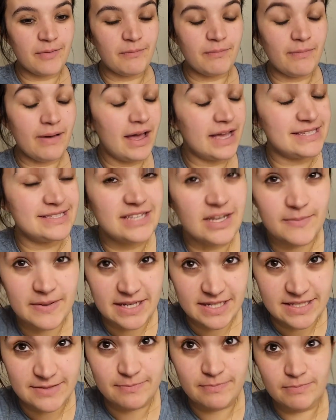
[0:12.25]
My
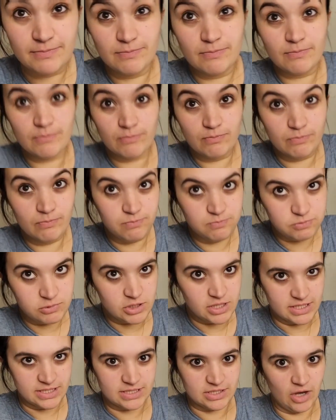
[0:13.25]
stomach is
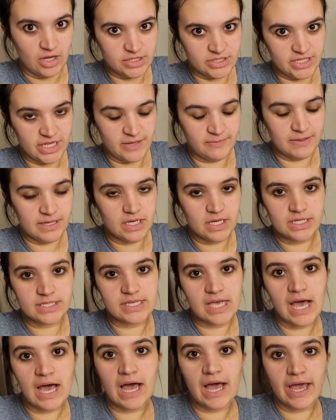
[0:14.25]
disgusting
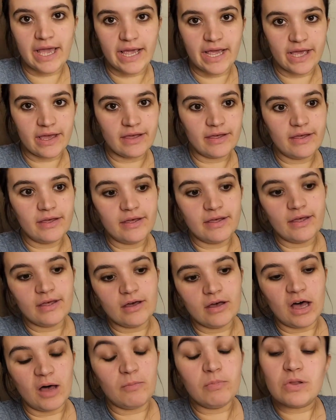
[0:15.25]
because I
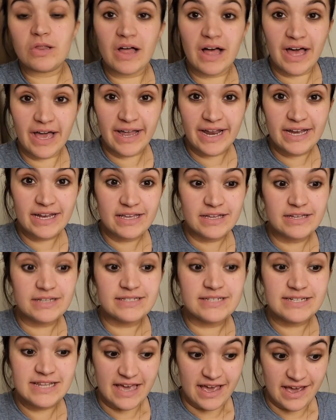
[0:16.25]
applied
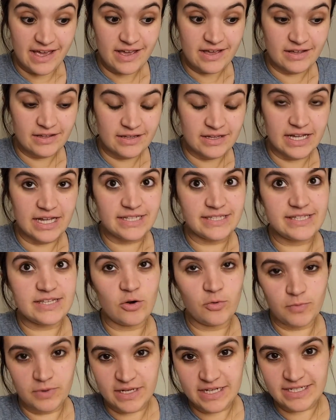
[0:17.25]
today. It's the
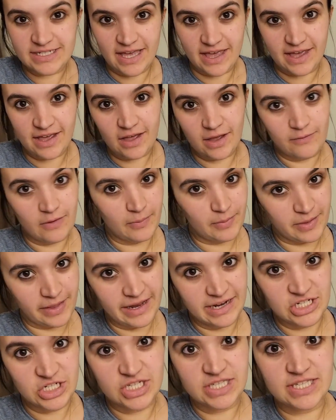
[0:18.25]
opening day of
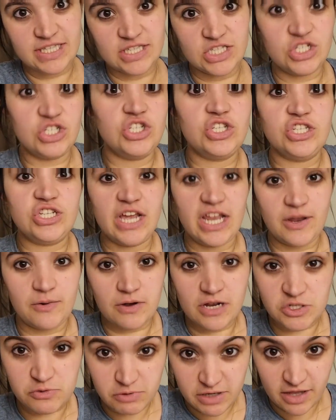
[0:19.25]
applications. It's
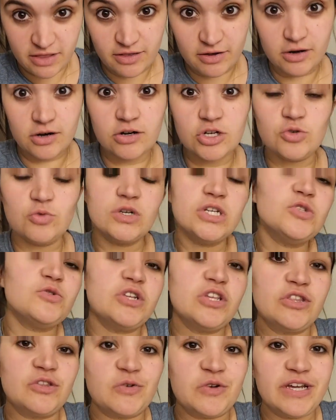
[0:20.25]
January 23rd,
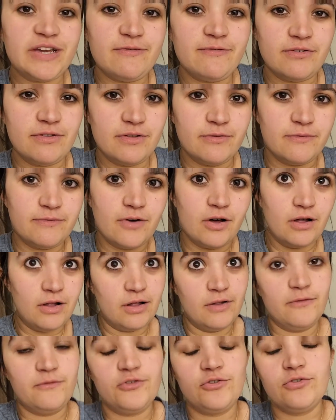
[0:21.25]
2023 for the
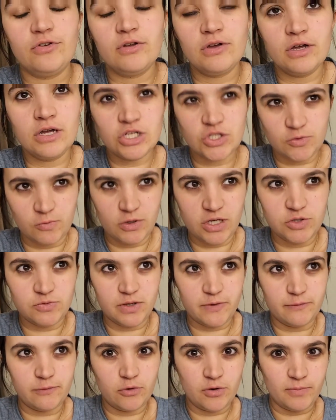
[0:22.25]
fall
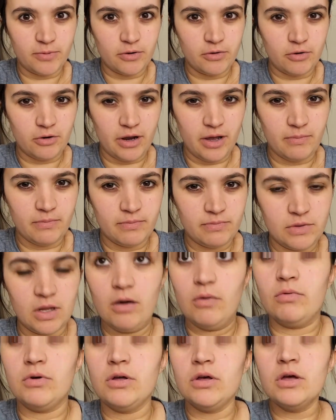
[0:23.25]
2024 program.
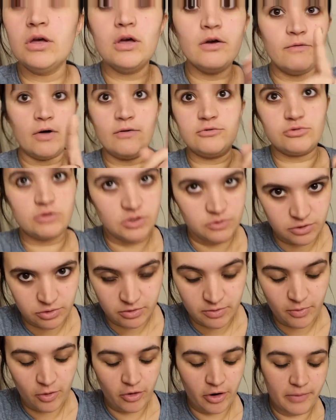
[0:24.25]
No, fall
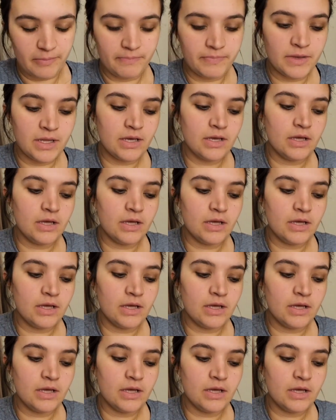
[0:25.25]
2023 program.